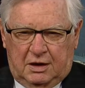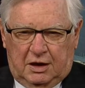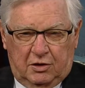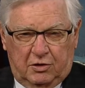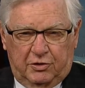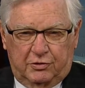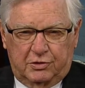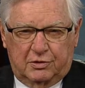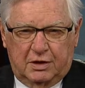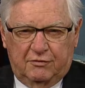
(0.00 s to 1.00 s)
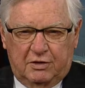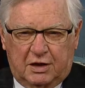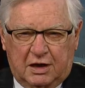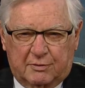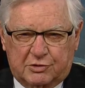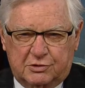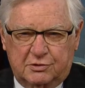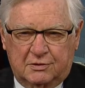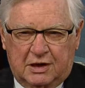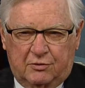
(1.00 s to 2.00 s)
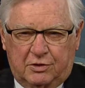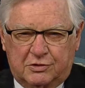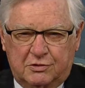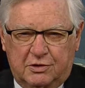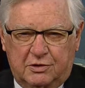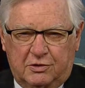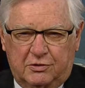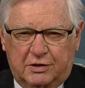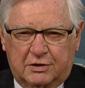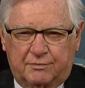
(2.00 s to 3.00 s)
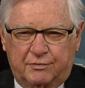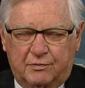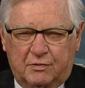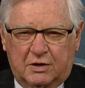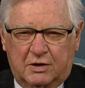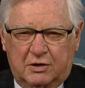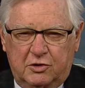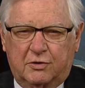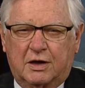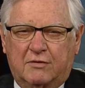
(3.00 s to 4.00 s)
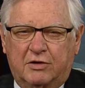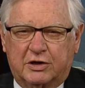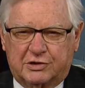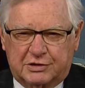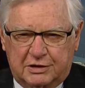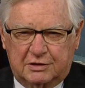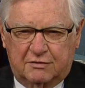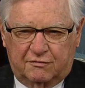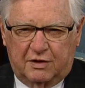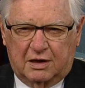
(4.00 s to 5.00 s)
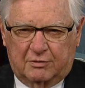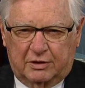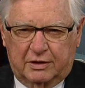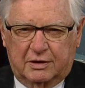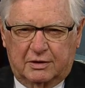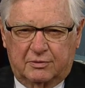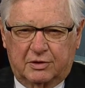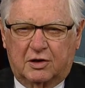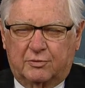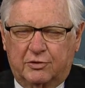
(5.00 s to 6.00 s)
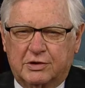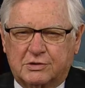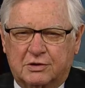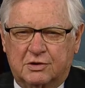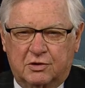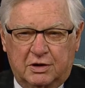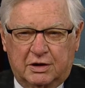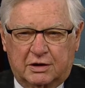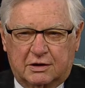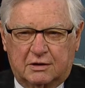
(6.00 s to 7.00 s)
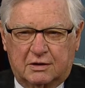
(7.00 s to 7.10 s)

And although you're leaving camp soon, I want you to know that you have an extended family with Operation Unite.